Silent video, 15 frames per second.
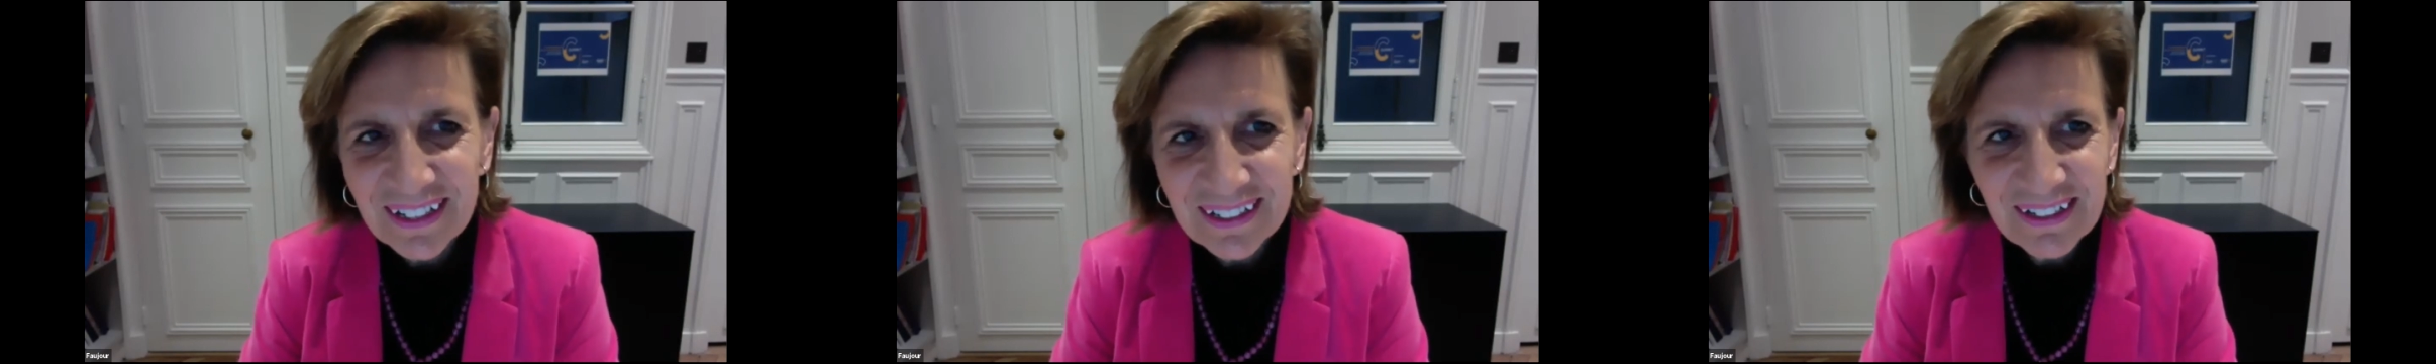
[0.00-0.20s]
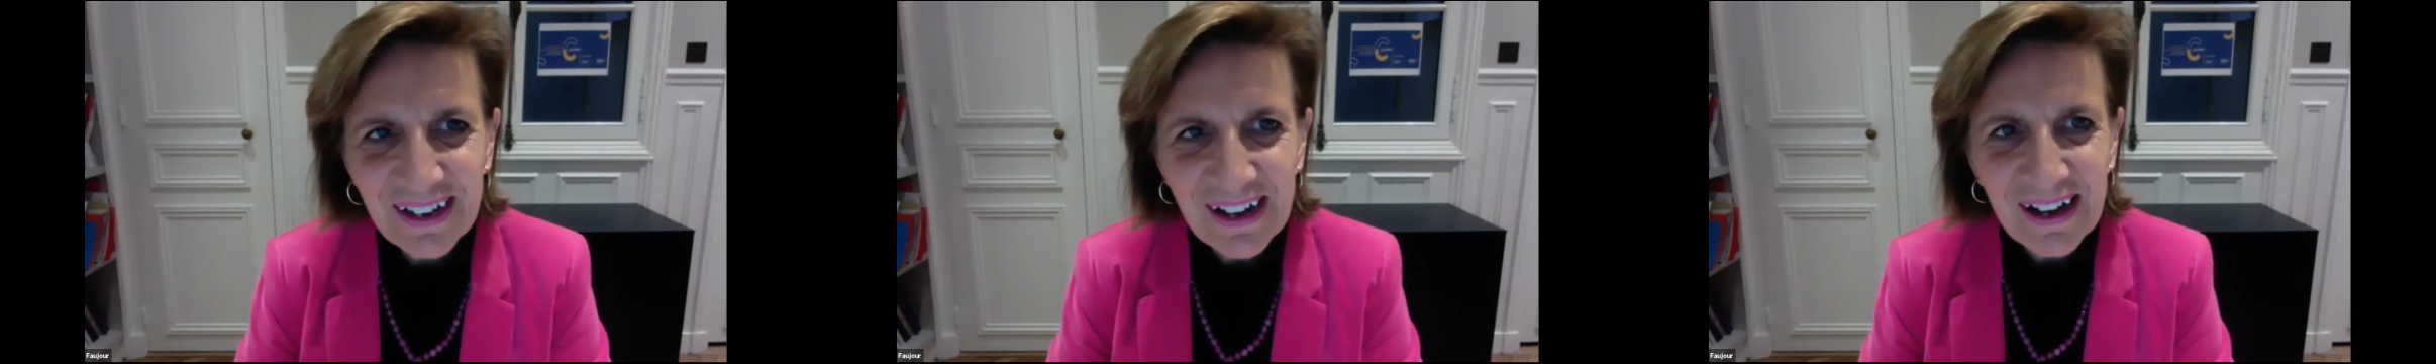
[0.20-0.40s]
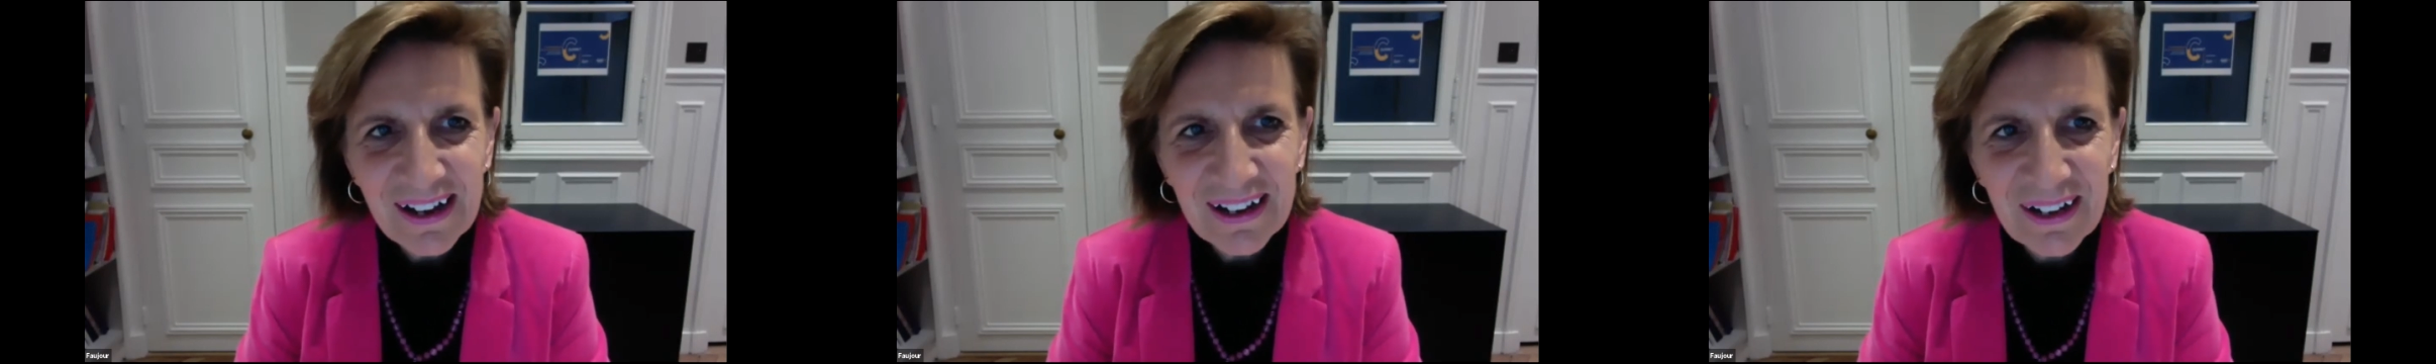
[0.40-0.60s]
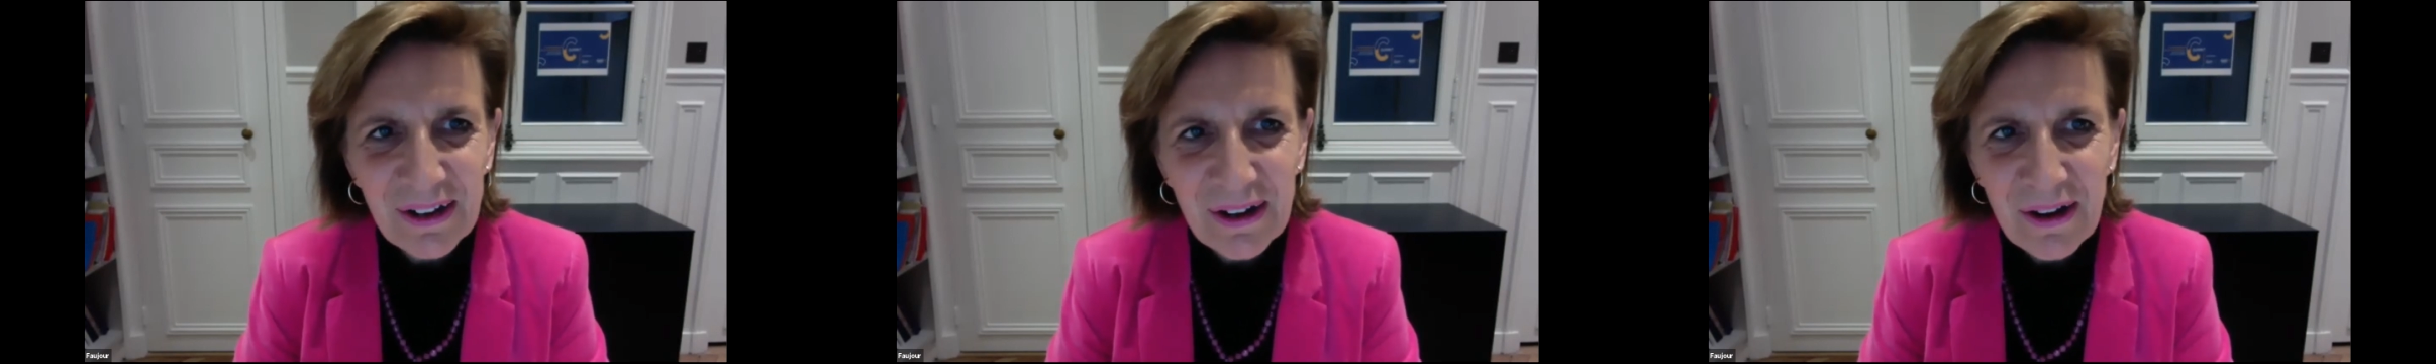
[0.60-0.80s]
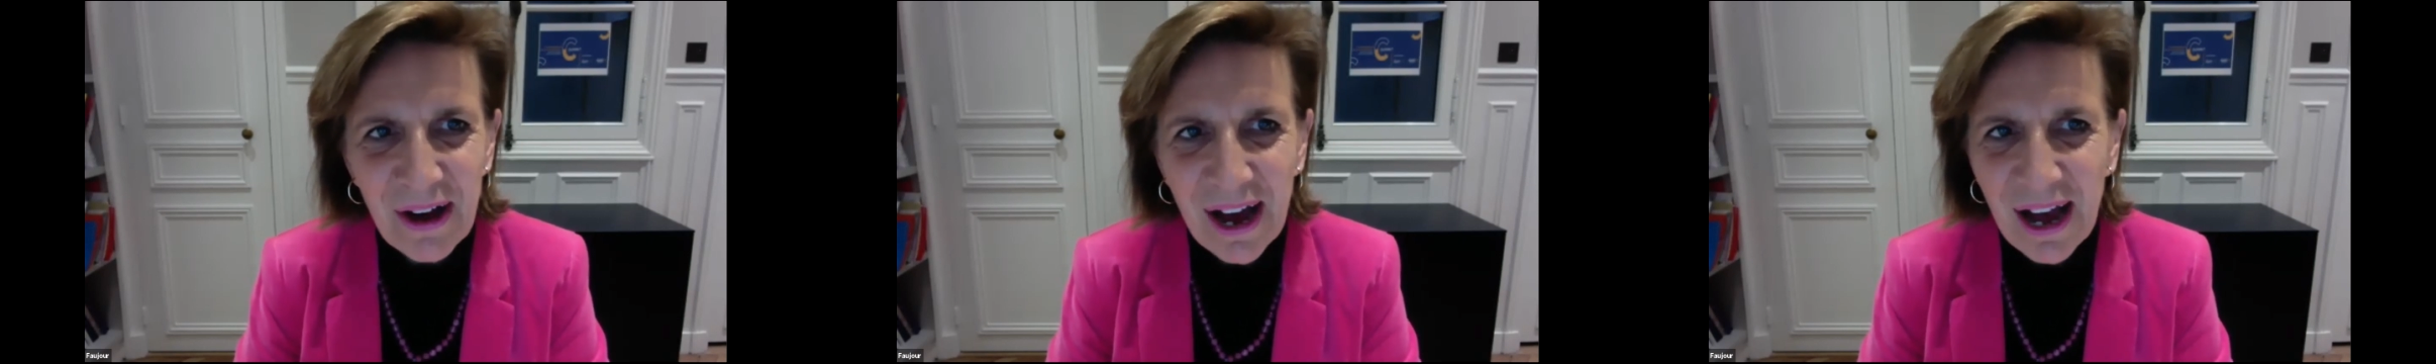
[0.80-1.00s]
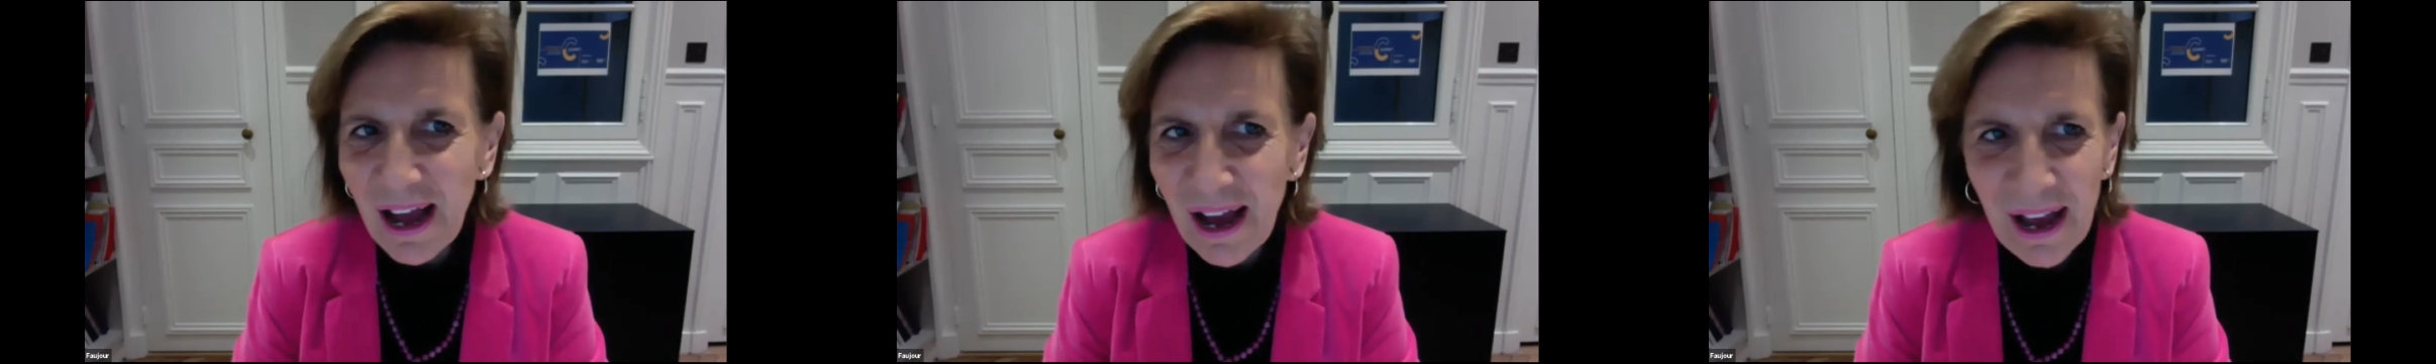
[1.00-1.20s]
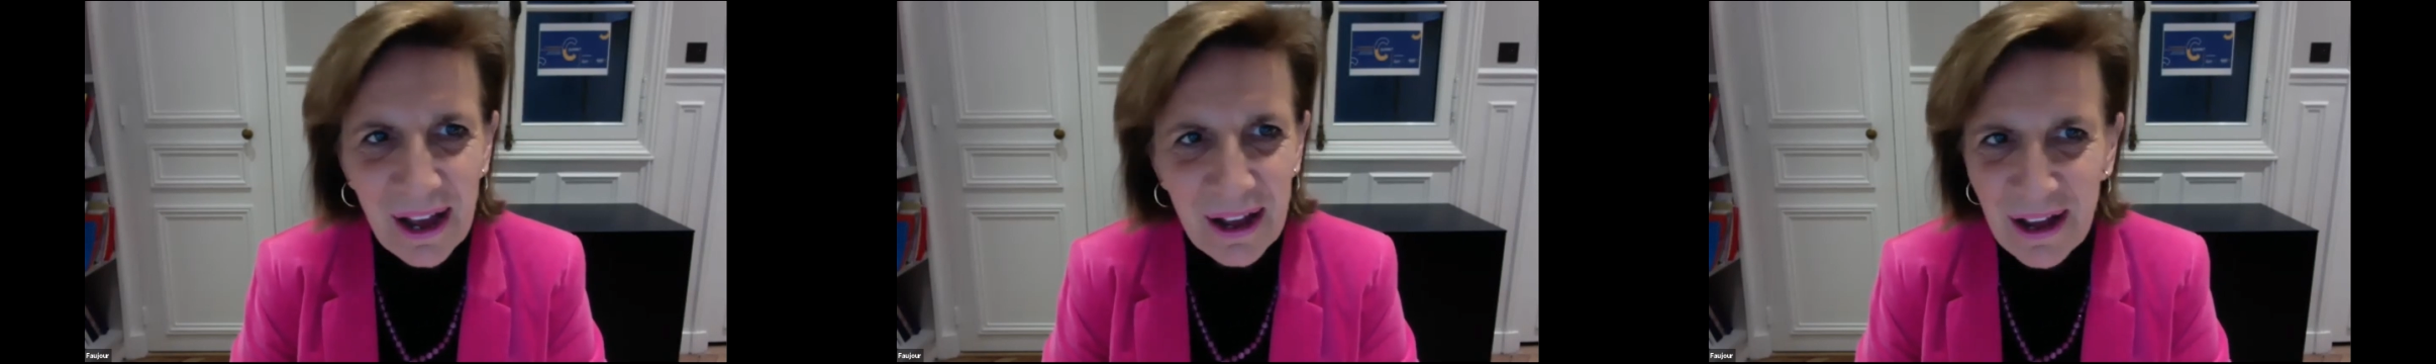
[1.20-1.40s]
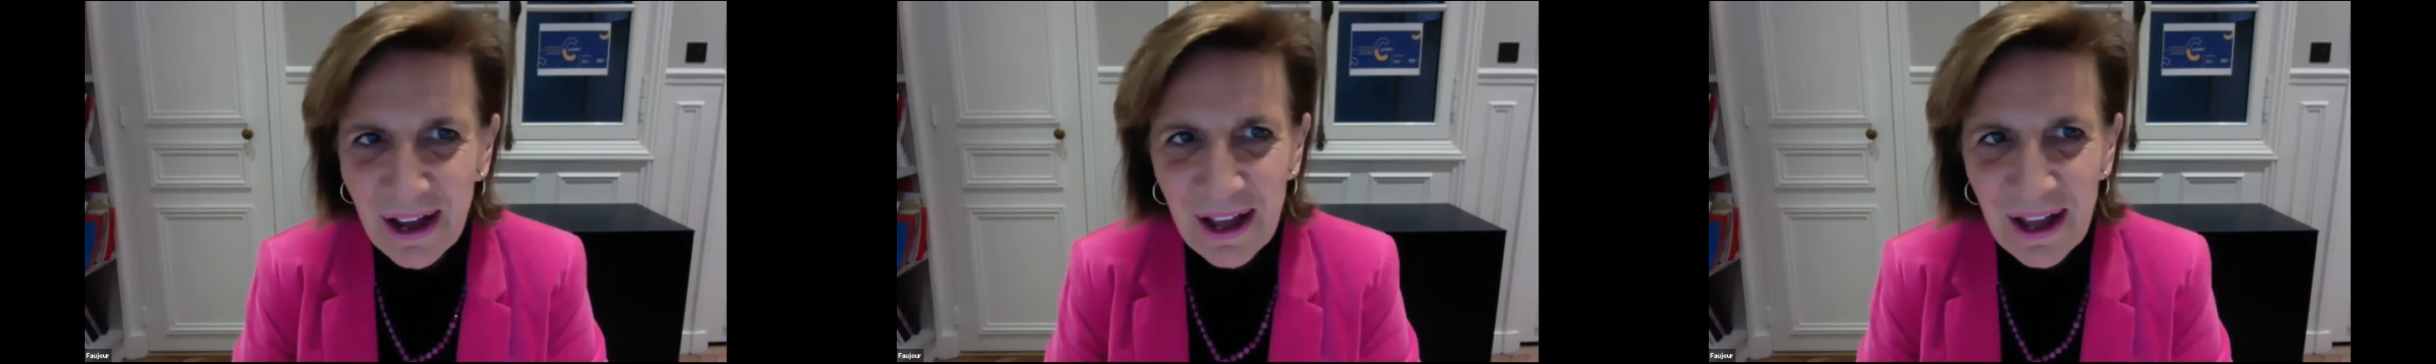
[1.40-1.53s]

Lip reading: Yeah, I